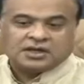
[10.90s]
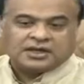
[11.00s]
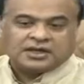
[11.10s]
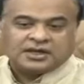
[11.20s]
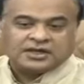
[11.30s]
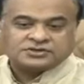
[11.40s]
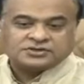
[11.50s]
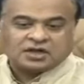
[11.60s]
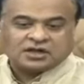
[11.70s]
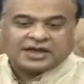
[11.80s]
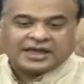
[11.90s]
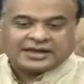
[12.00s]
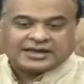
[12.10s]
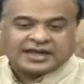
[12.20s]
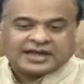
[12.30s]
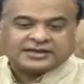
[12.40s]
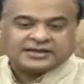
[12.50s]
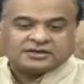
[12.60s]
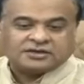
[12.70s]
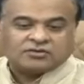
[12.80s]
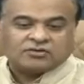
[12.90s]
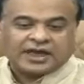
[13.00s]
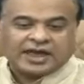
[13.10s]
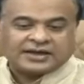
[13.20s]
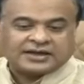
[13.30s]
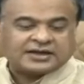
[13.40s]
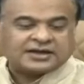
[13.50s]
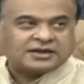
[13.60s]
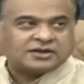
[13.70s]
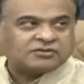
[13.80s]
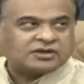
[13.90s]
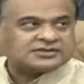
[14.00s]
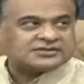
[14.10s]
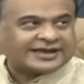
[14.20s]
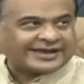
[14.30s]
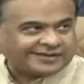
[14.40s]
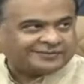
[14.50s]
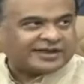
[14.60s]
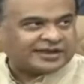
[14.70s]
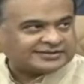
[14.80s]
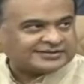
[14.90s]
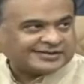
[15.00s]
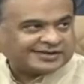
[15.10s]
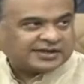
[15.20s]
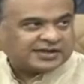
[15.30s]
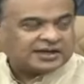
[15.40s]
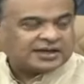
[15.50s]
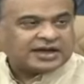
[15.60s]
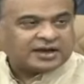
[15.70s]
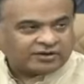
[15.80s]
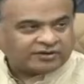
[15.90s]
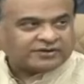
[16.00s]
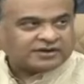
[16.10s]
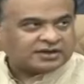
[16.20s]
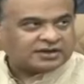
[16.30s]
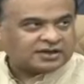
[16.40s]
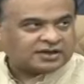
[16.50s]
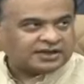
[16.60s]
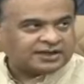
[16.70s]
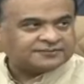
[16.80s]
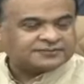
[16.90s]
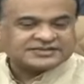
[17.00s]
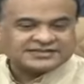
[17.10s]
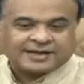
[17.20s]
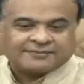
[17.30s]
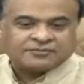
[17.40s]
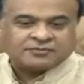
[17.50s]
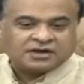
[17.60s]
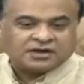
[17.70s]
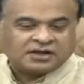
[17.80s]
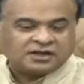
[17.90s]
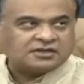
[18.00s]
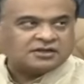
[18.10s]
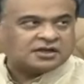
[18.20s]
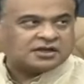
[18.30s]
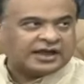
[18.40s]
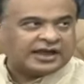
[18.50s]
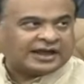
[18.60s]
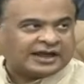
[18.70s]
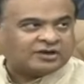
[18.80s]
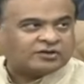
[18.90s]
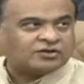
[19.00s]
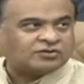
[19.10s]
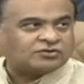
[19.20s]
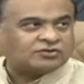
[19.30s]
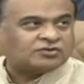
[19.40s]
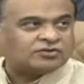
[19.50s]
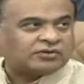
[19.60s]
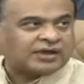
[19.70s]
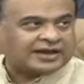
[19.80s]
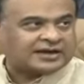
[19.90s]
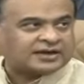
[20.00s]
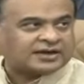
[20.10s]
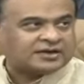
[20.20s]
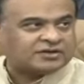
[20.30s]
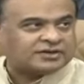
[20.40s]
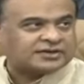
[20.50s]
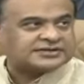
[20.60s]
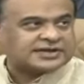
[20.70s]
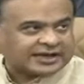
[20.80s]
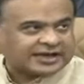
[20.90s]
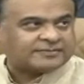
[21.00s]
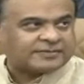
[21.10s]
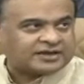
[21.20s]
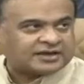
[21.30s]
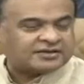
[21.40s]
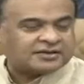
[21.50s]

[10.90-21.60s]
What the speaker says: He is not entitled to enter into a second marriage. However, if some religion allow you to enter into a second marriage,